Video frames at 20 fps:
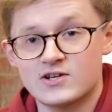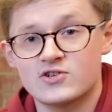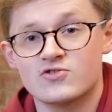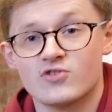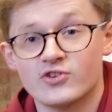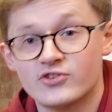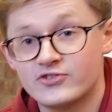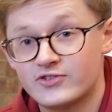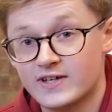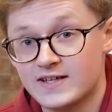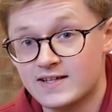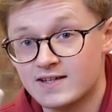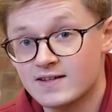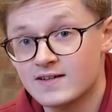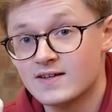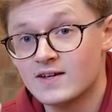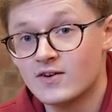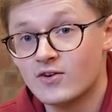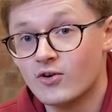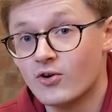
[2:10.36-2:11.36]
trusty
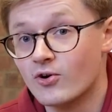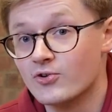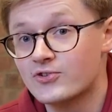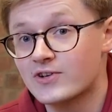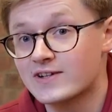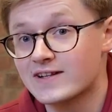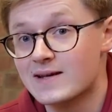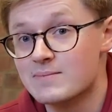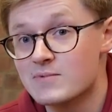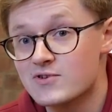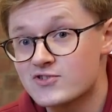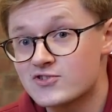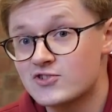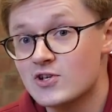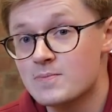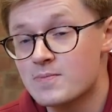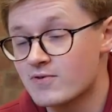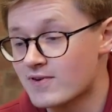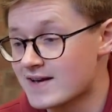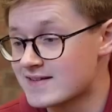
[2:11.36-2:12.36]
Autoglim
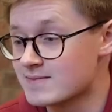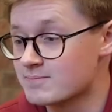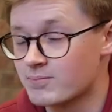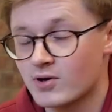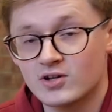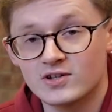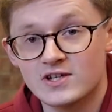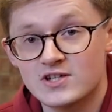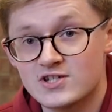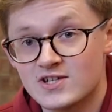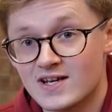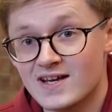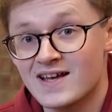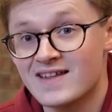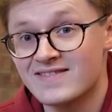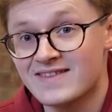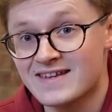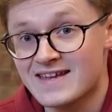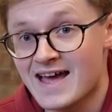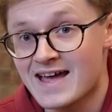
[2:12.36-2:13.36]
Super Resin polish
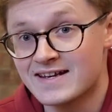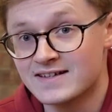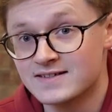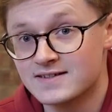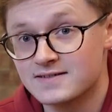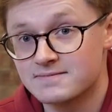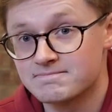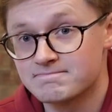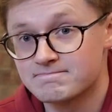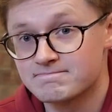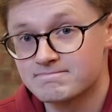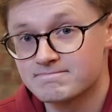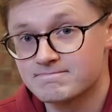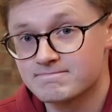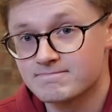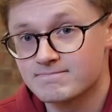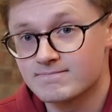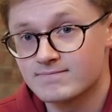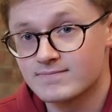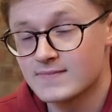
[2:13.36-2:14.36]
at the end.
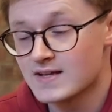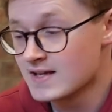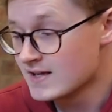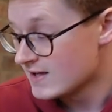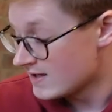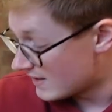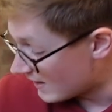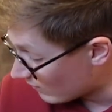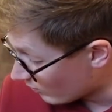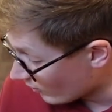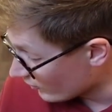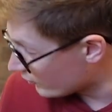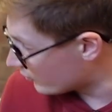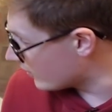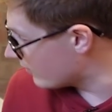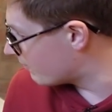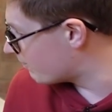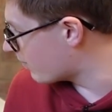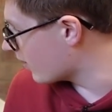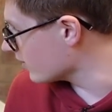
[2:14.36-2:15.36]
Now once
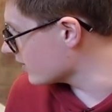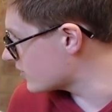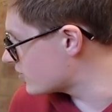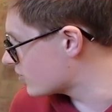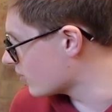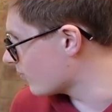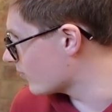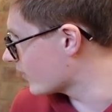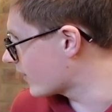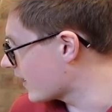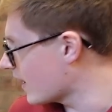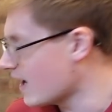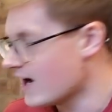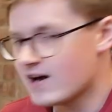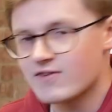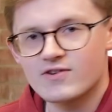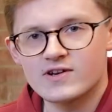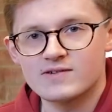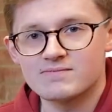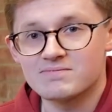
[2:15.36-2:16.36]
we've polished up the
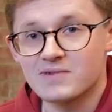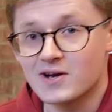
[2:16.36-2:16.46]
car and